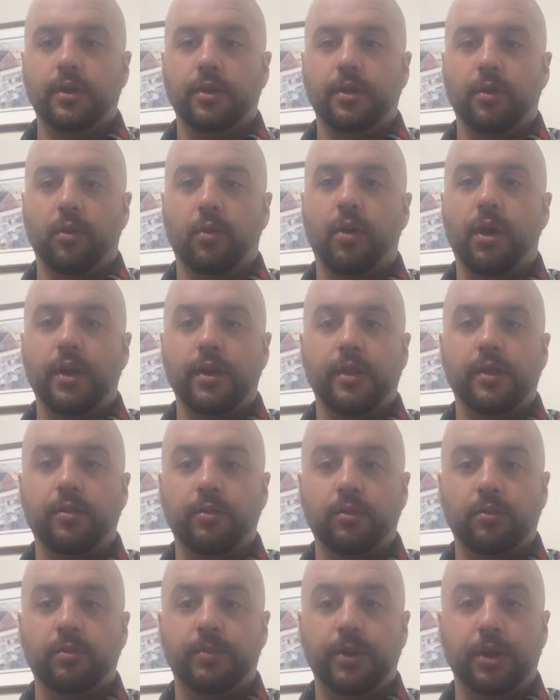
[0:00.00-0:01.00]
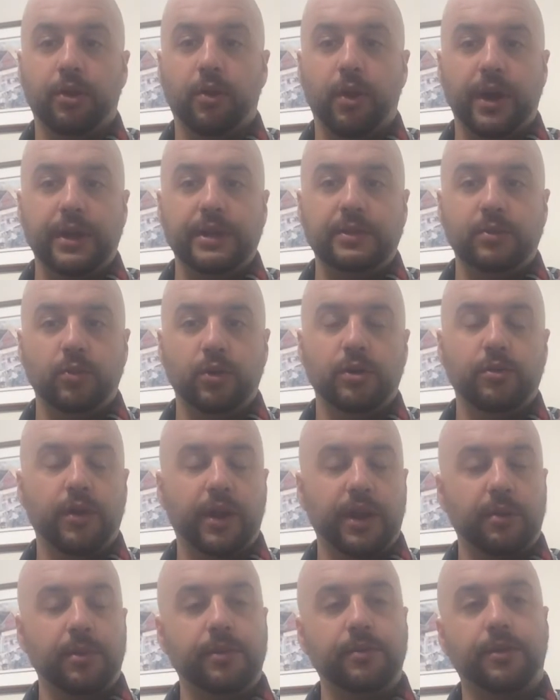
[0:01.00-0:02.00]
The one pillow I would
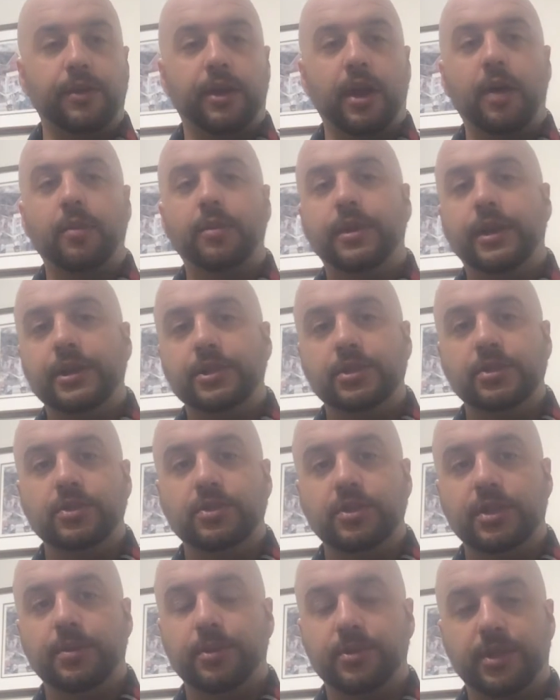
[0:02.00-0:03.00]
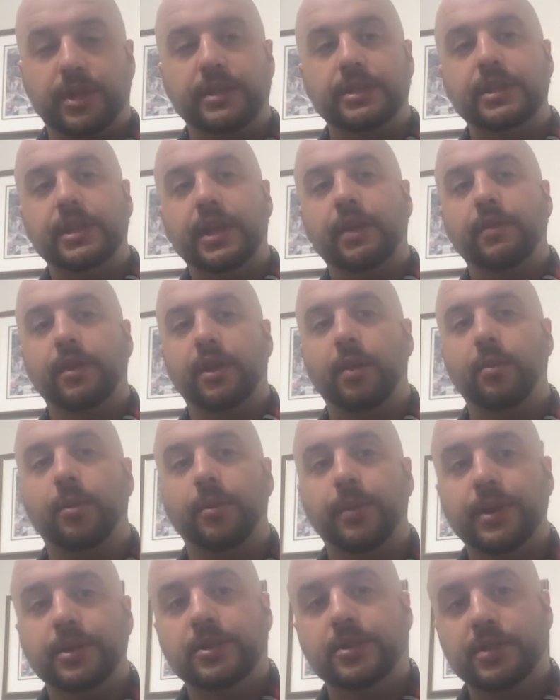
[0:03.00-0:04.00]
recommend for combination sleepers, I did have a couple
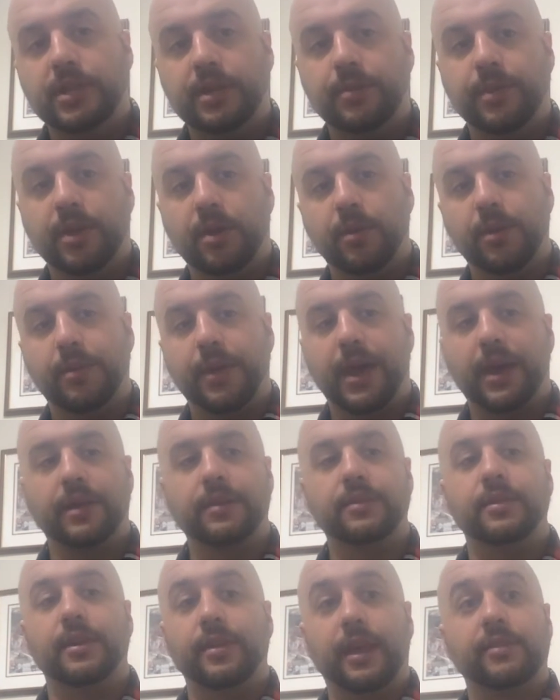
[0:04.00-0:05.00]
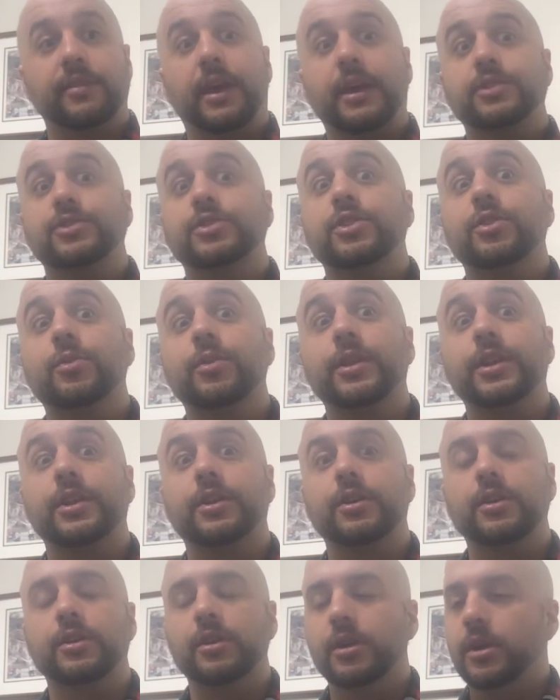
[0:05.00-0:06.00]
patients email me back and say that's actually a really
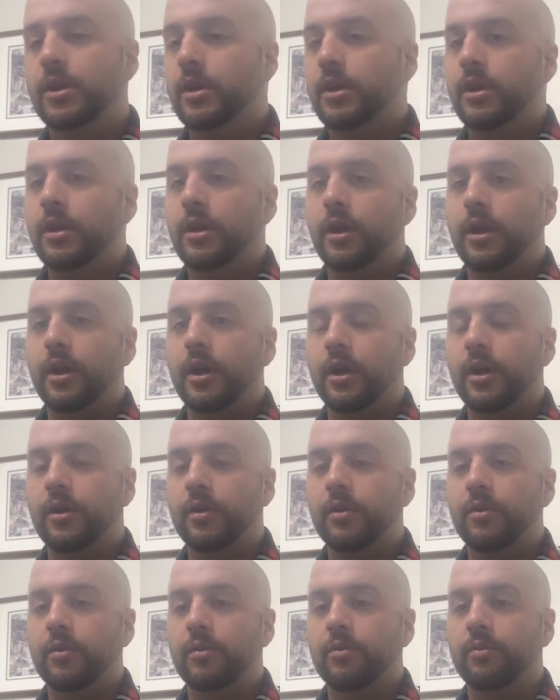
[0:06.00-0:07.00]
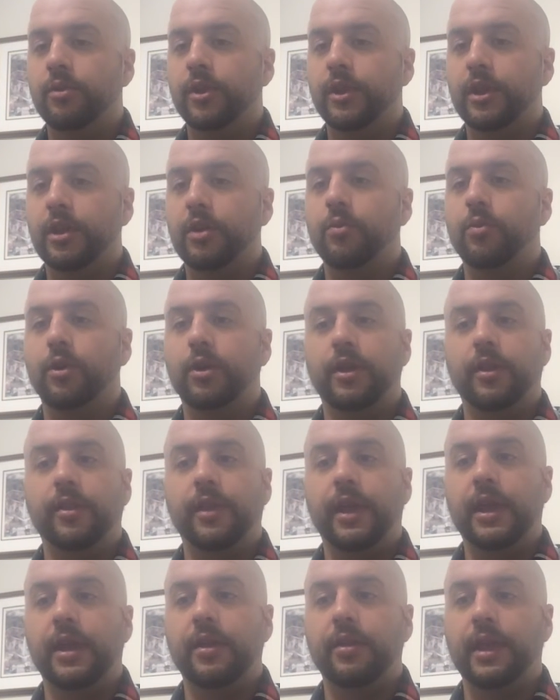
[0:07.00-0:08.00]
good one, and
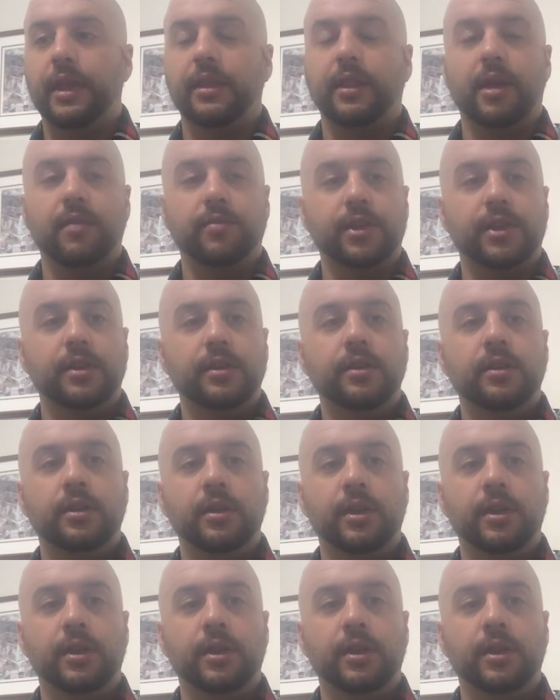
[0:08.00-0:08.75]
they love it.